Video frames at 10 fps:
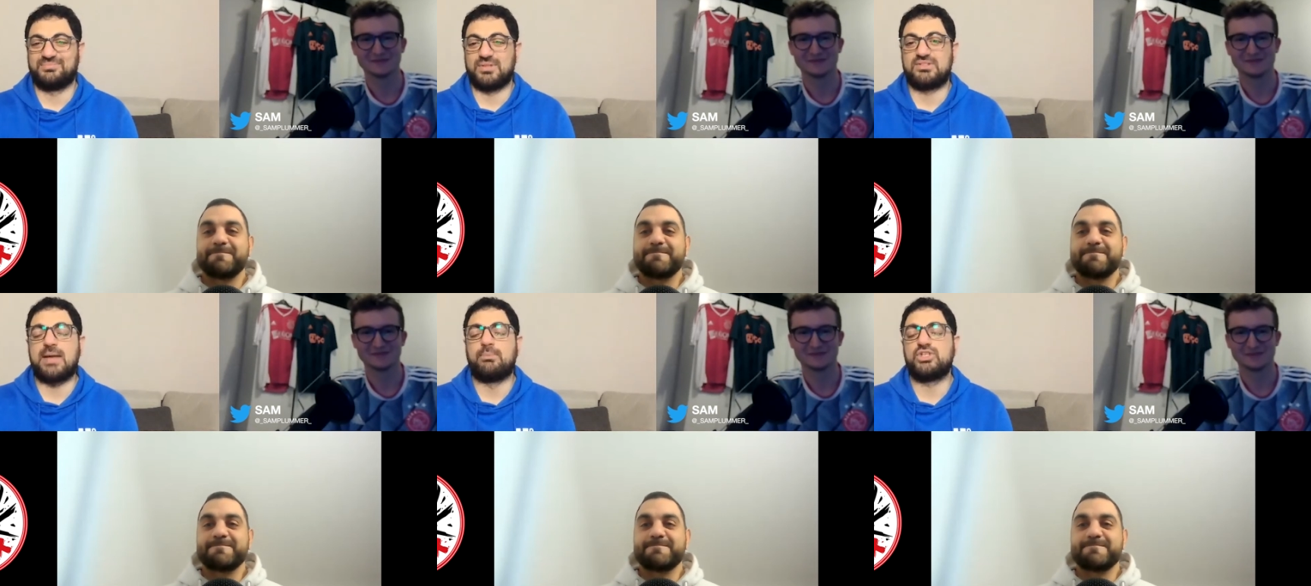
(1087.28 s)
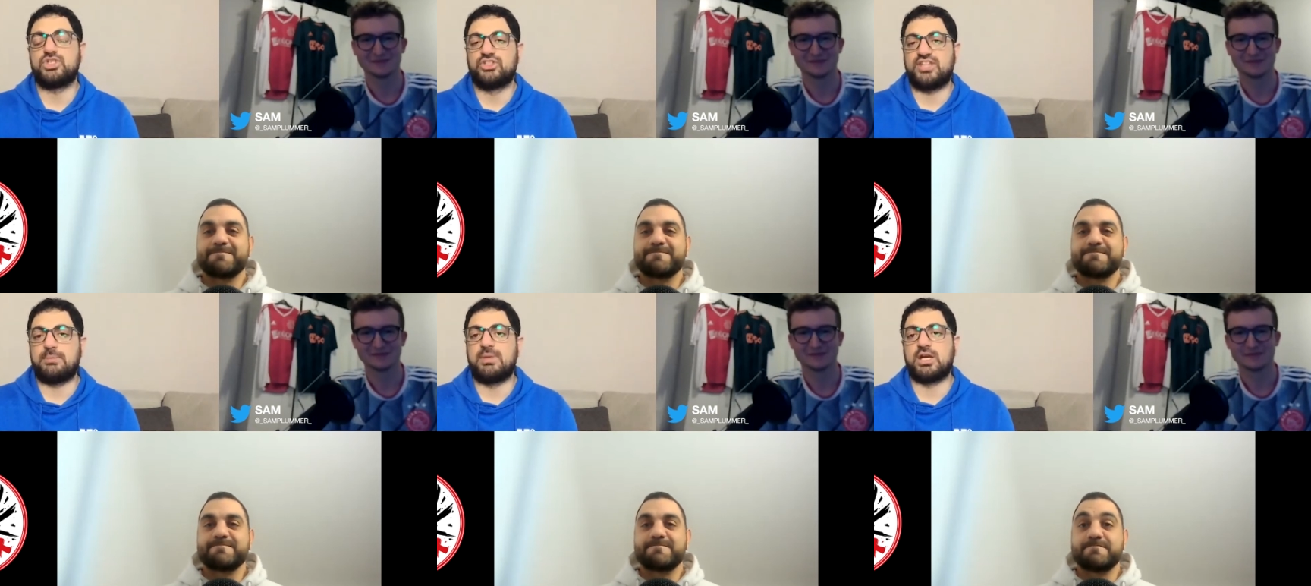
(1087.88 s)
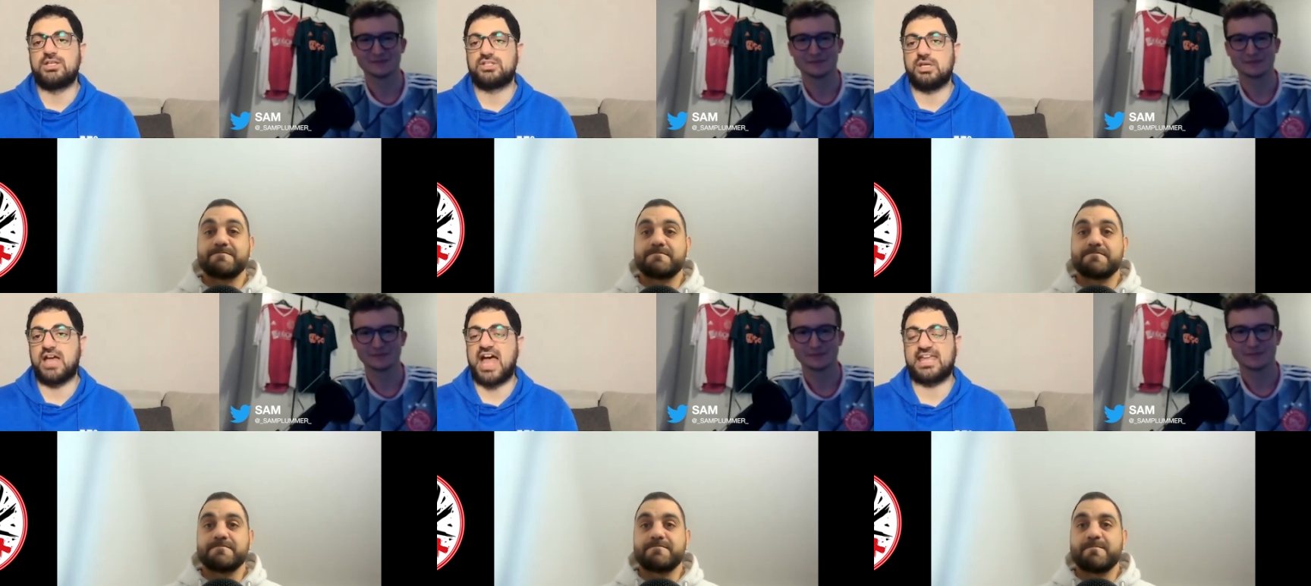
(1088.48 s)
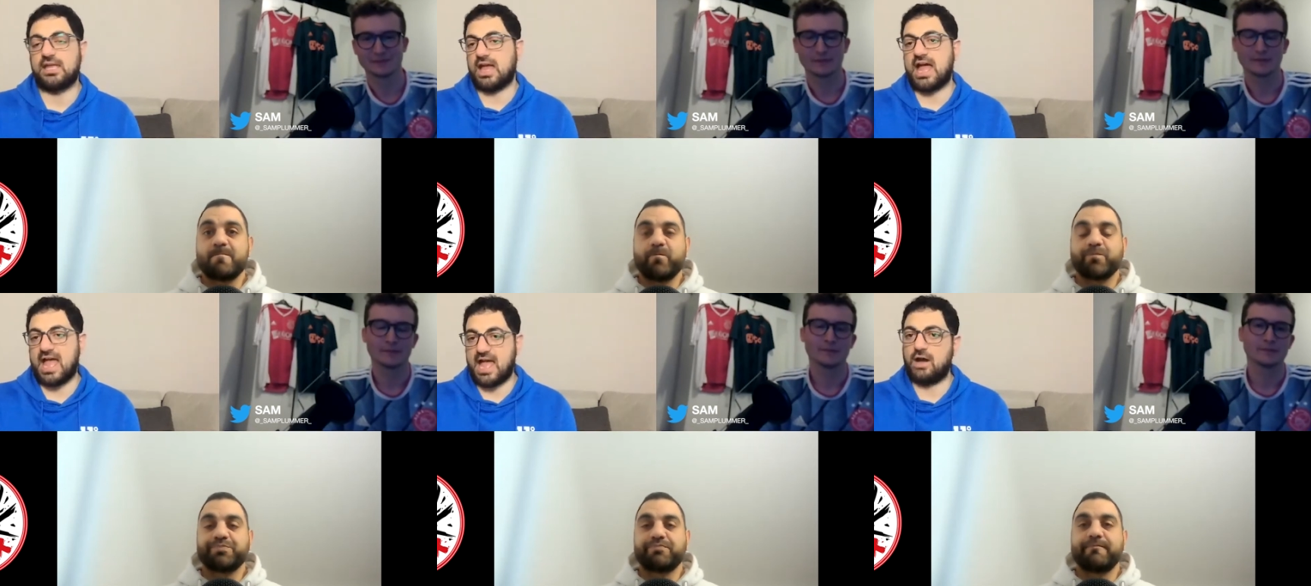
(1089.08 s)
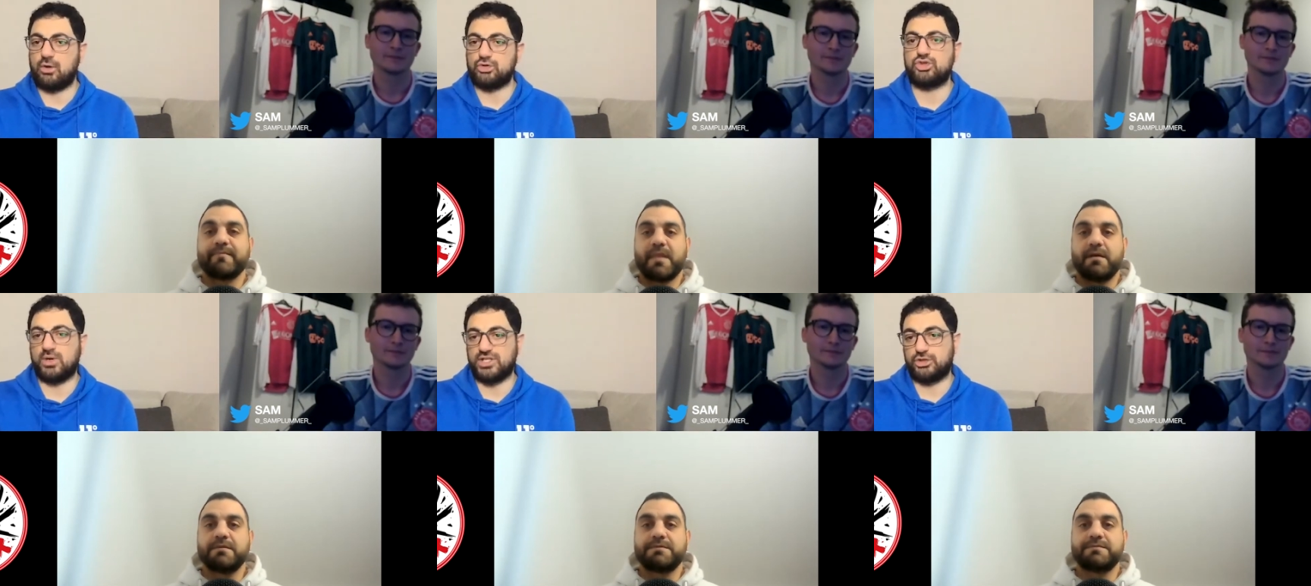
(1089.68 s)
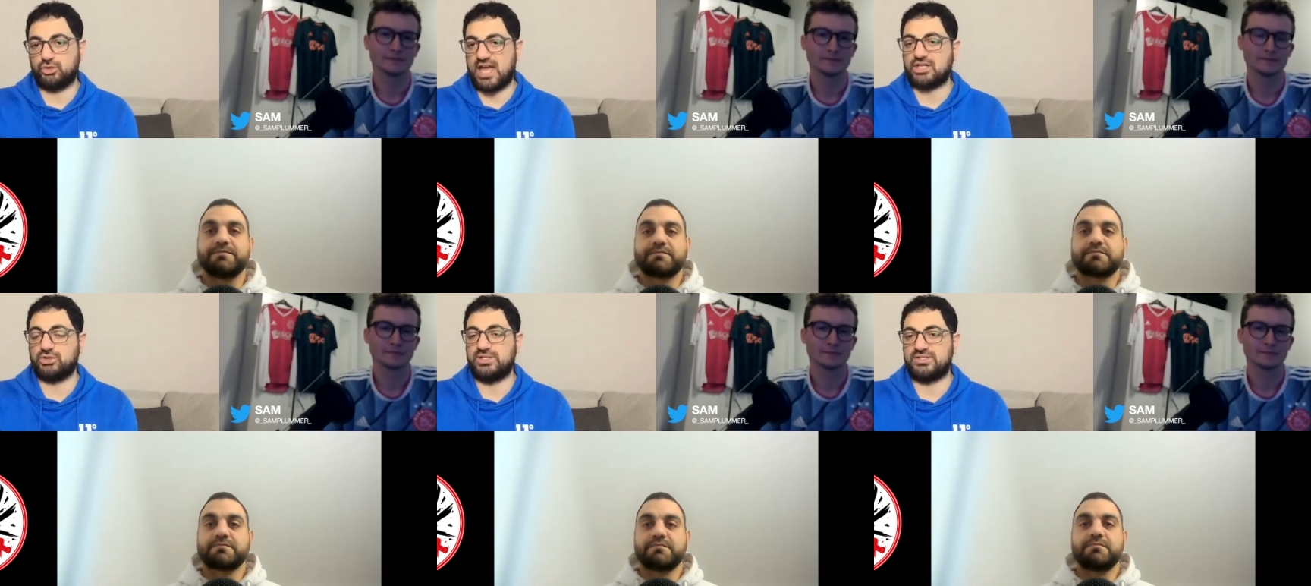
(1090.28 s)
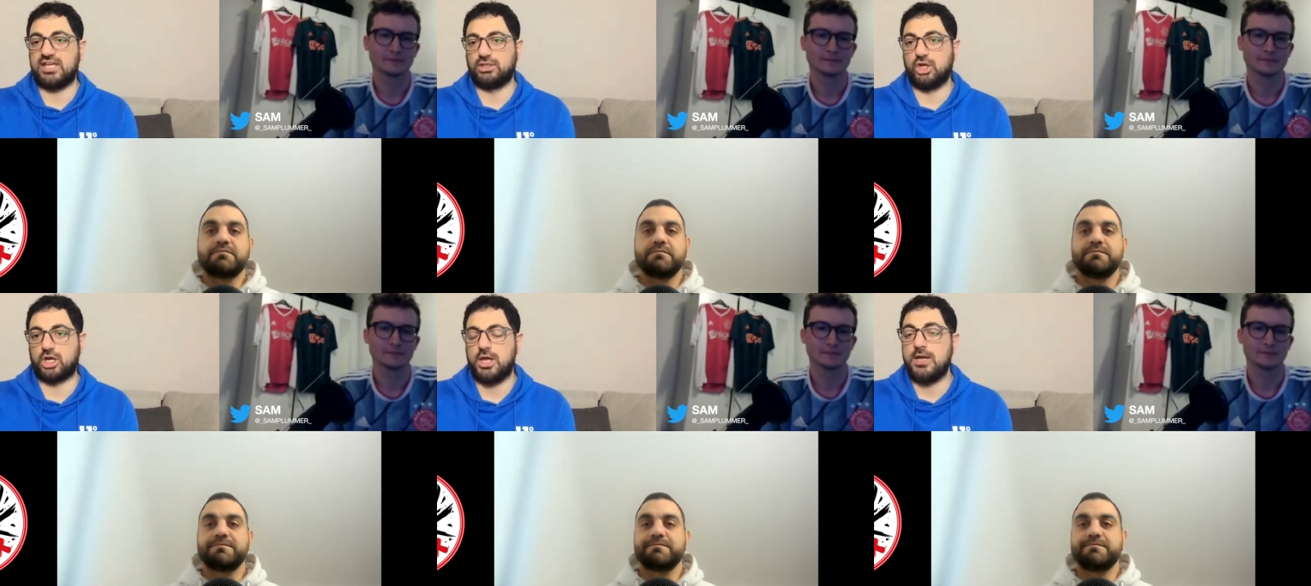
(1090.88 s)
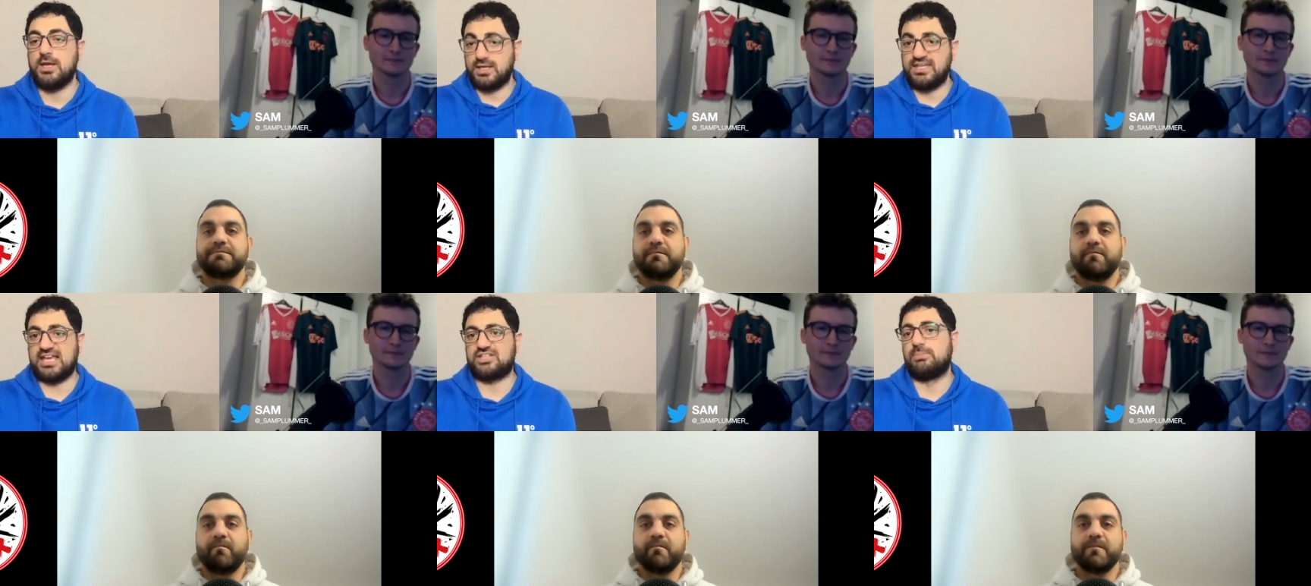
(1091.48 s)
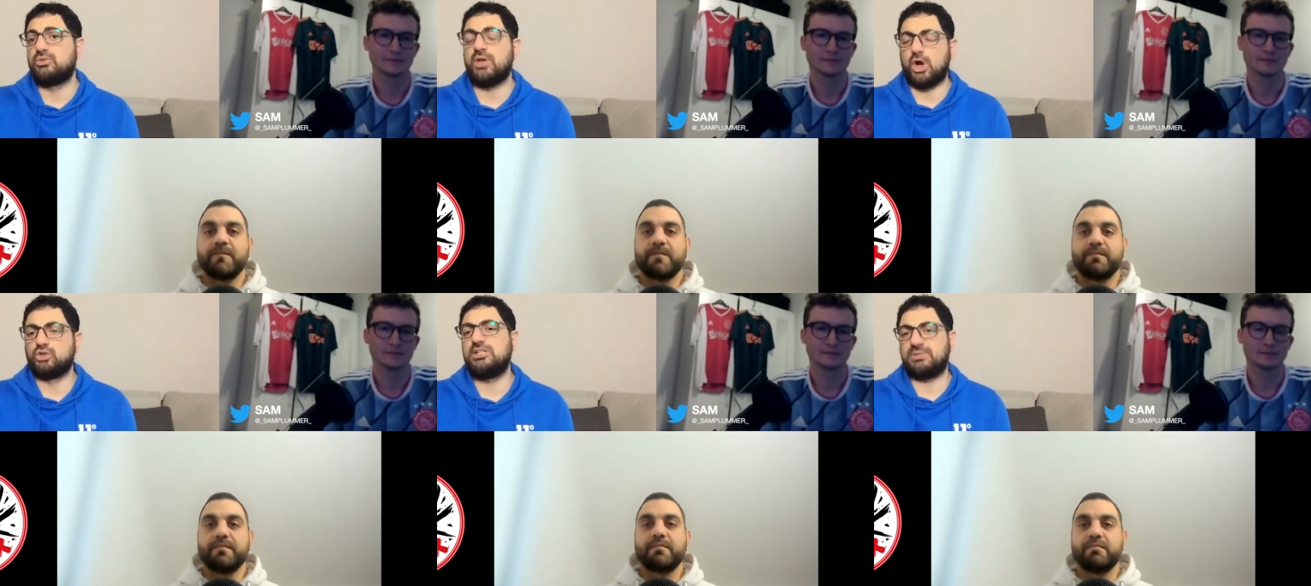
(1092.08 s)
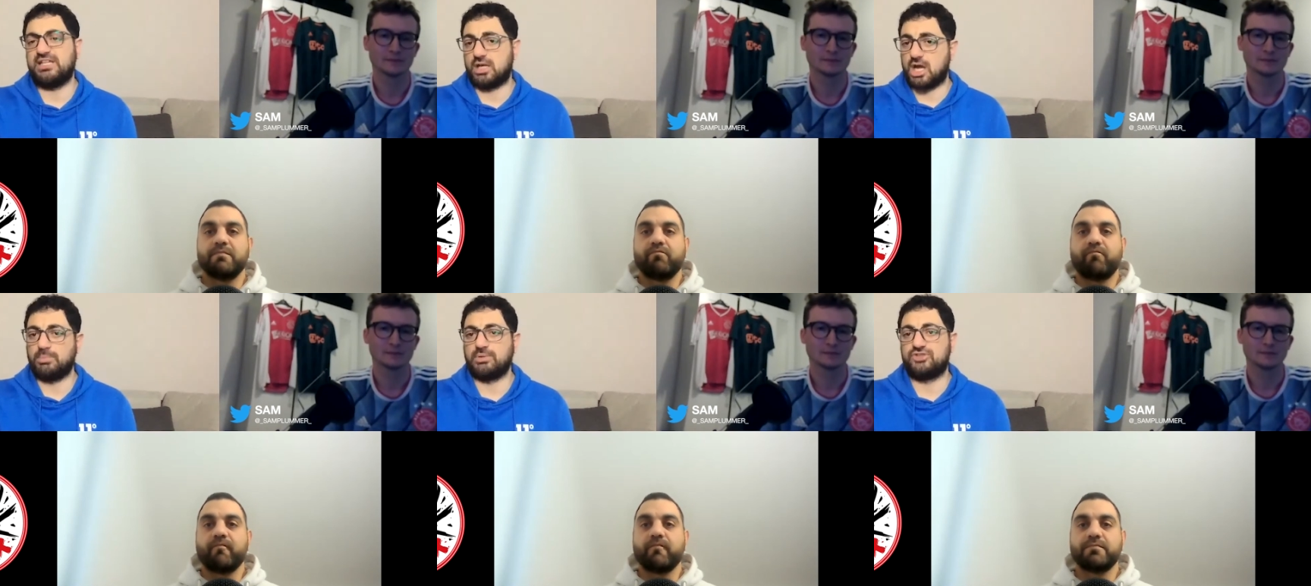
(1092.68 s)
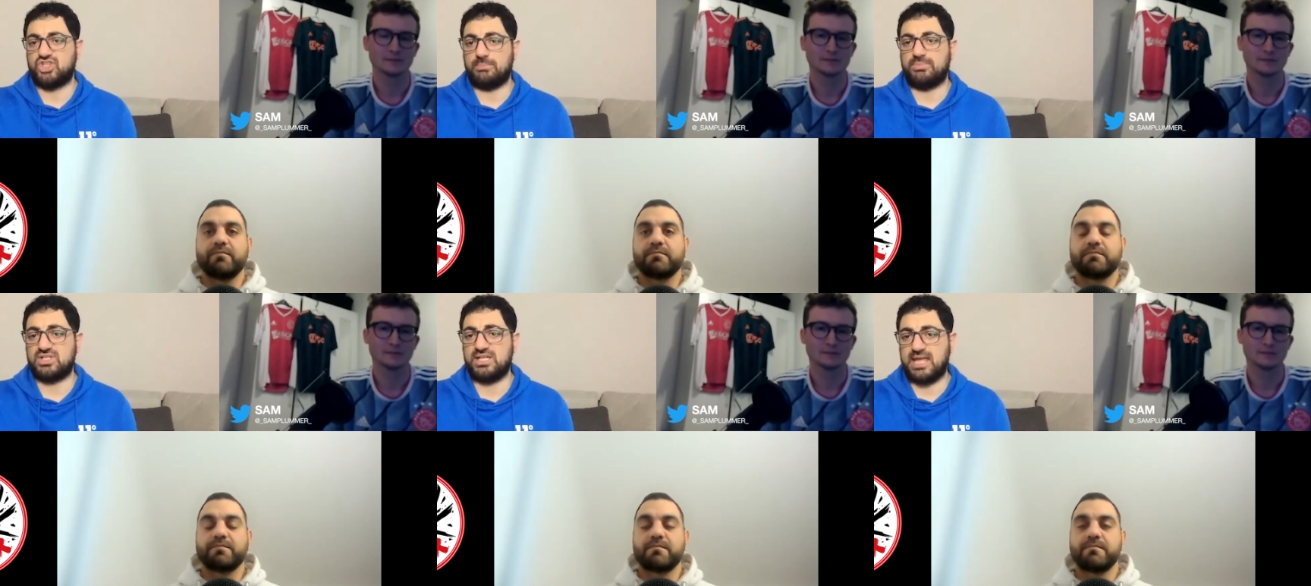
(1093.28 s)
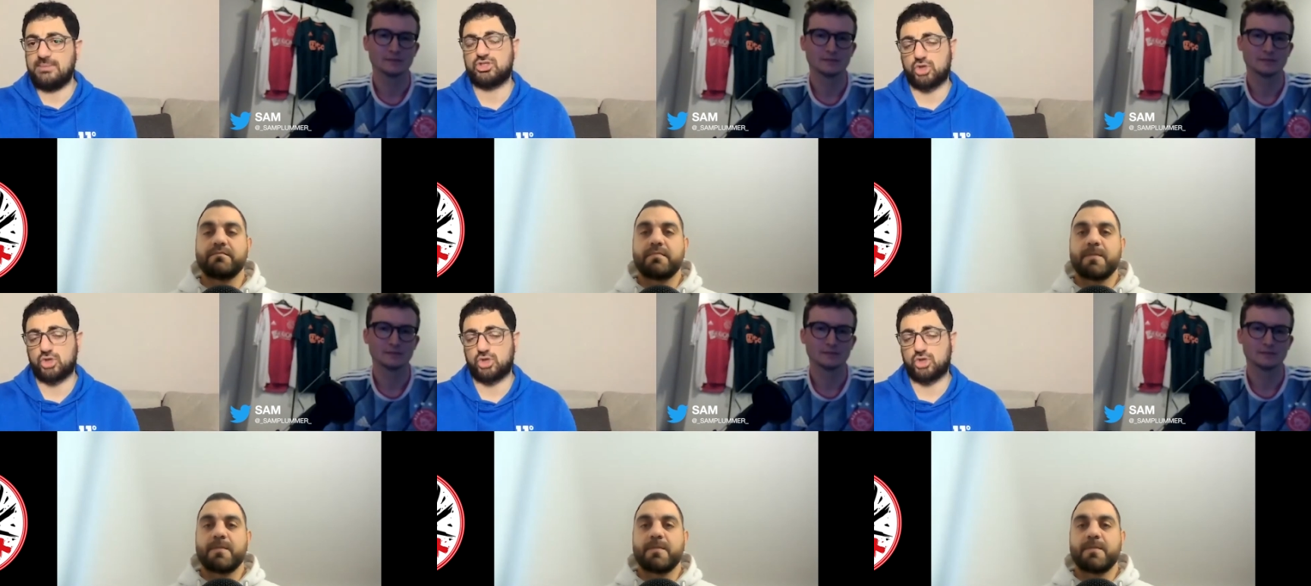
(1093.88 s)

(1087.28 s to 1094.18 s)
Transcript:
Speaker 1: Sam, what's your take? Because uh, I can, I, I, also wanted to actually say, look, yes, but we only played a couple of Champions League games.